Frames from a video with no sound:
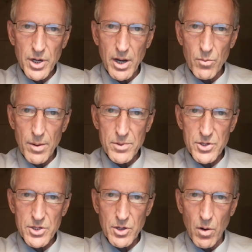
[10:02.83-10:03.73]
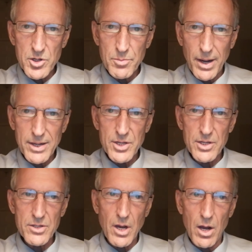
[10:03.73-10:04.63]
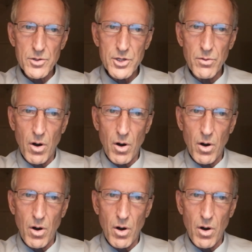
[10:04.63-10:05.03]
represents large banks, has also